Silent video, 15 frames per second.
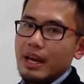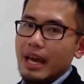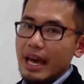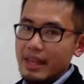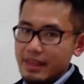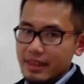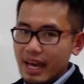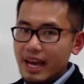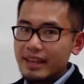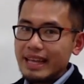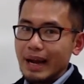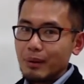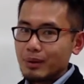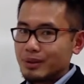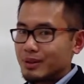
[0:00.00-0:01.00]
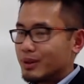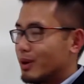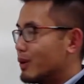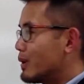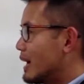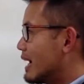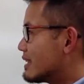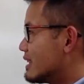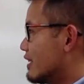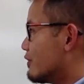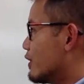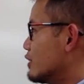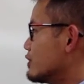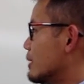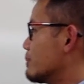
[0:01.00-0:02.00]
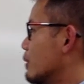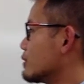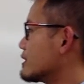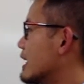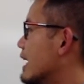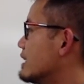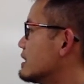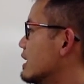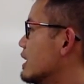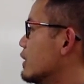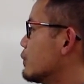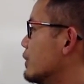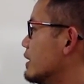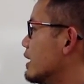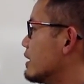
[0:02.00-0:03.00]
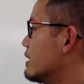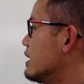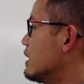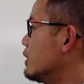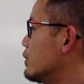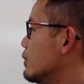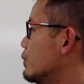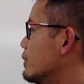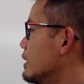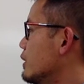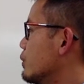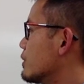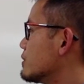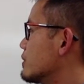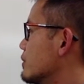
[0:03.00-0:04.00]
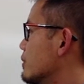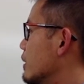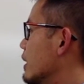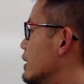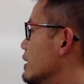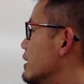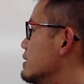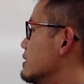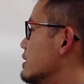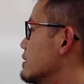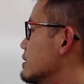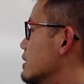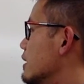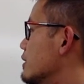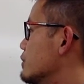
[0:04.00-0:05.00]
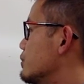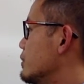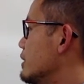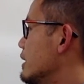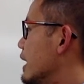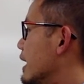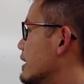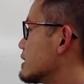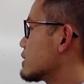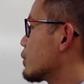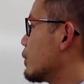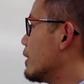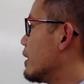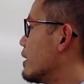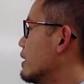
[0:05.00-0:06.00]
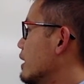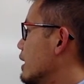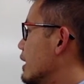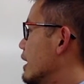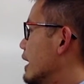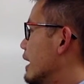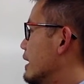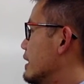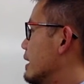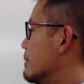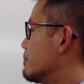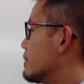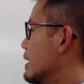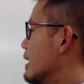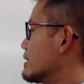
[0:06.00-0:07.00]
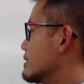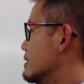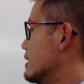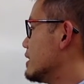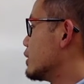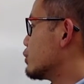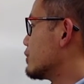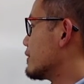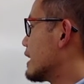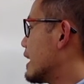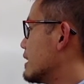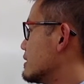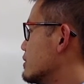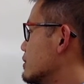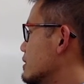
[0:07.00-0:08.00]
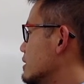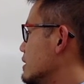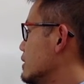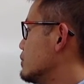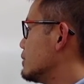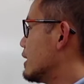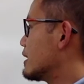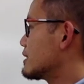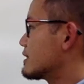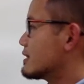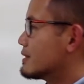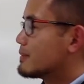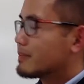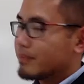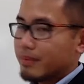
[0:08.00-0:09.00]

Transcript: And then I will go ahead differentiate both sides. We get du equals to, this is 3x squared, and then plus the derivative of that is just e to the x.